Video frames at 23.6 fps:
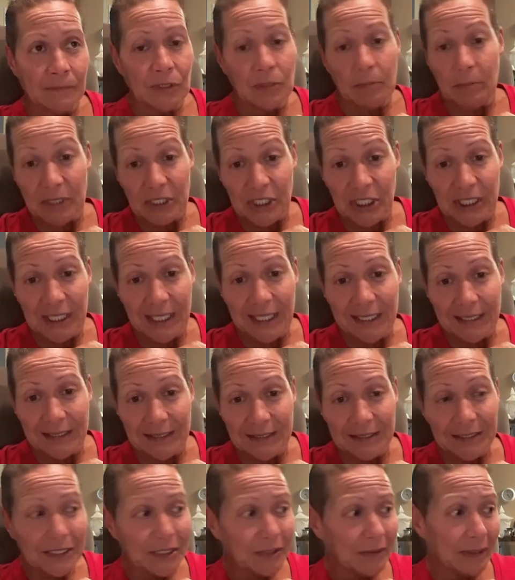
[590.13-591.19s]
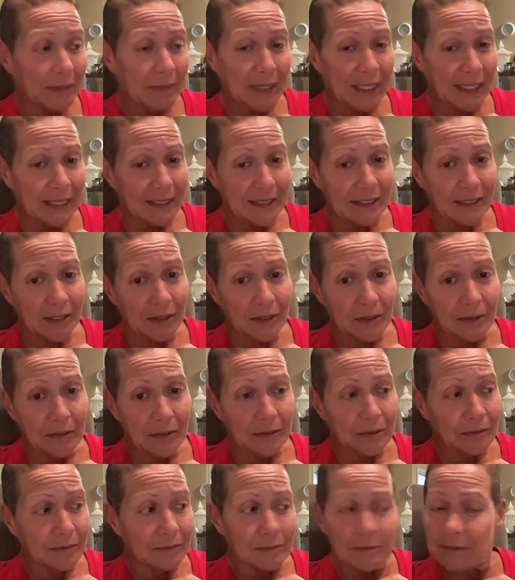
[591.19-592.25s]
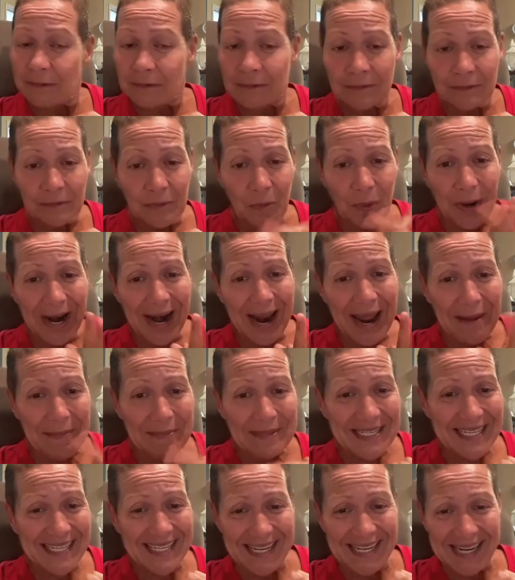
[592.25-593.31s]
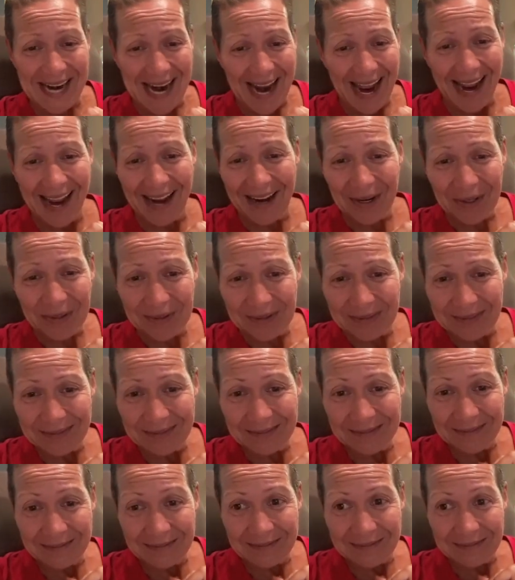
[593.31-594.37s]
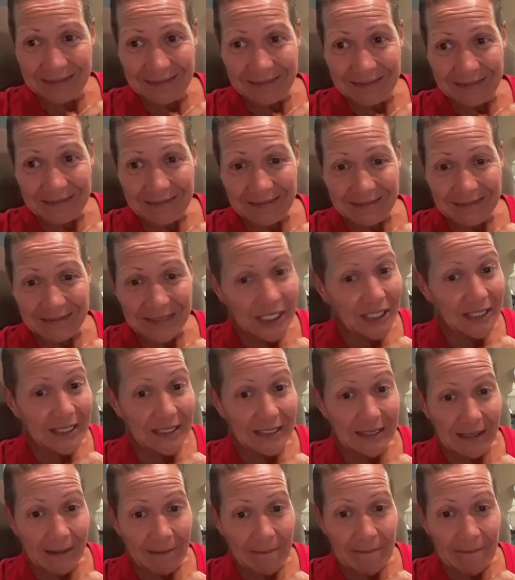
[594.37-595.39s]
but she didn't. So I'm like, so what happens now? It's